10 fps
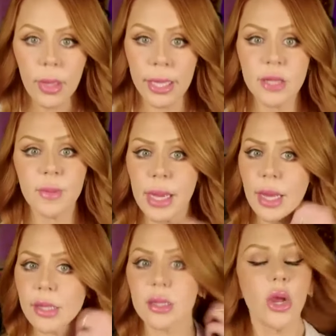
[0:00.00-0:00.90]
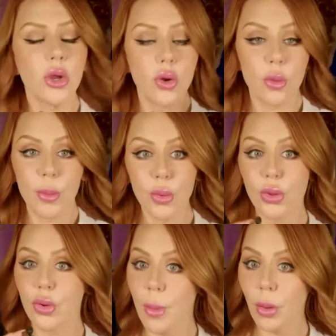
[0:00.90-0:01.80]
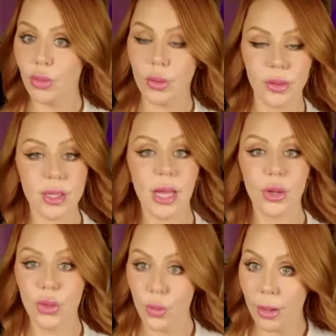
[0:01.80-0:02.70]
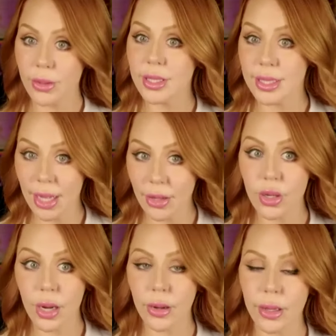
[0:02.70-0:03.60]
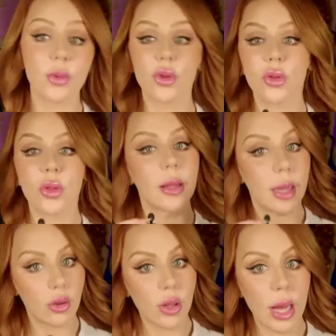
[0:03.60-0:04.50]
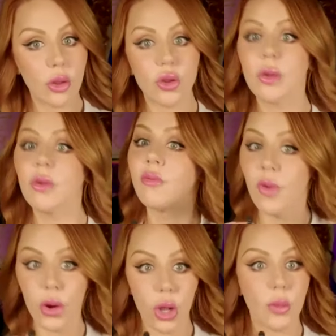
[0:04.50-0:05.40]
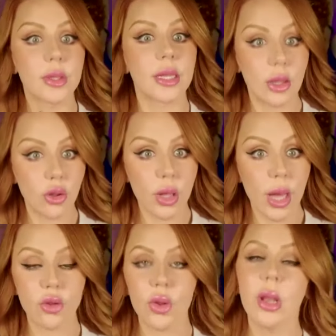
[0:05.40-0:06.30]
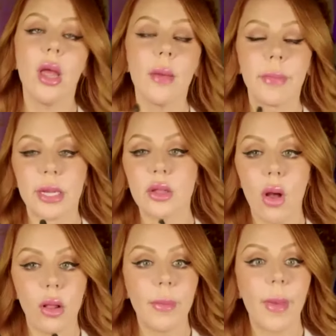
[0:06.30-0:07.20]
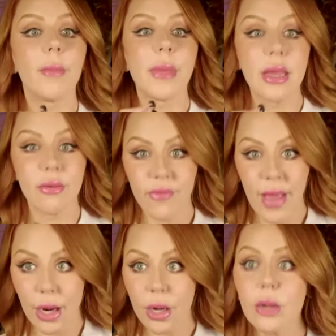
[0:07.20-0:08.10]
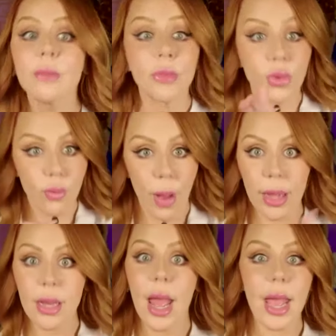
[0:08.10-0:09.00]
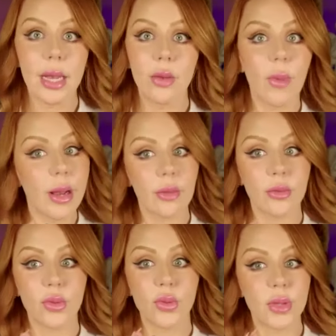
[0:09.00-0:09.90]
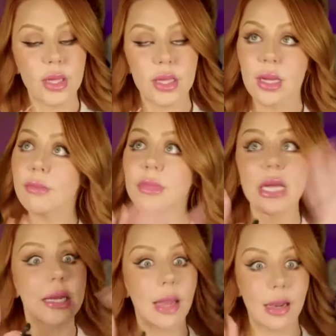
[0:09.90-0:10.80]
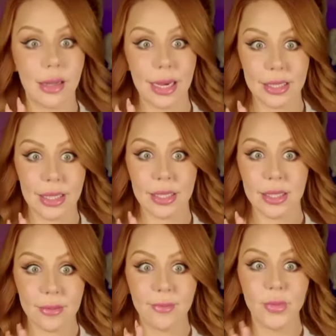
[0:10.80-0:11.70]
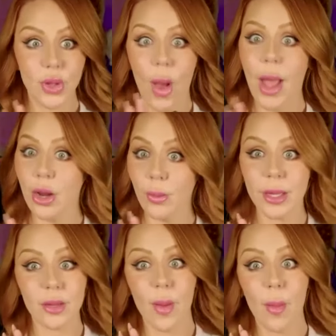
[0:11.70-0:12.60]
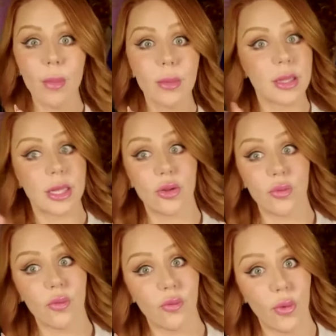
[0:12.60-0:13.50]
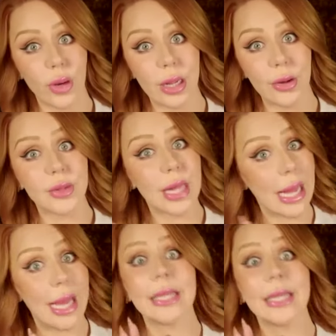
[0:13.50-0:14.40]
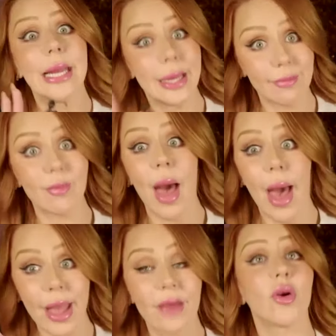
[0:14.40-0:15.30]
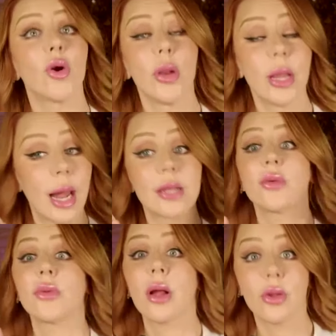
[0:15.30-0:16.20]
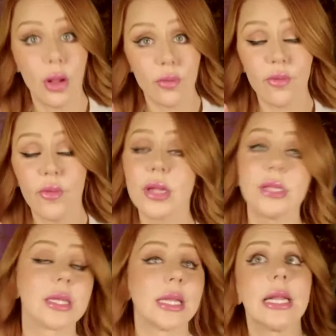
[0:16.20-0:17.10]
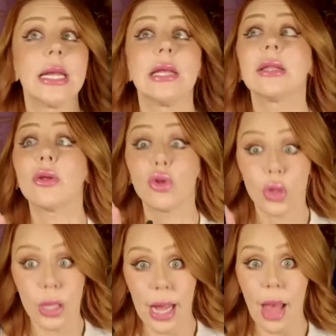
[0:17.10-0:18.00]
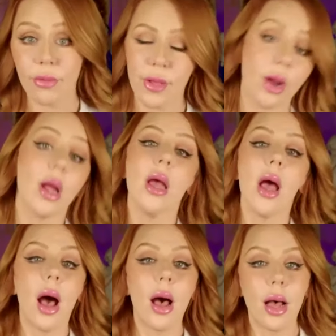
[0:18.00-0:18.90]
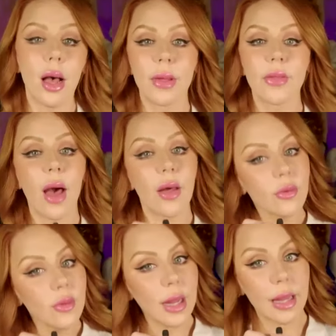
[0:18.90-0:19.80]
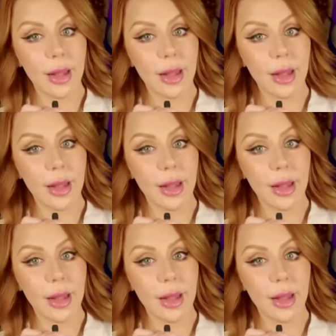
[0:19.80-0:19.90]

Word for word: is because your moon, your emotional side, who you are is a Sagittarius, which is all in education. Virgo is in education, but it's all about being fair right? And right now the school systems, none of that exists. So I know because my mom was a teacher for 40 years. It it I have heard and I still talk to all of her friends and it is shitty out there. Um the other thing I'd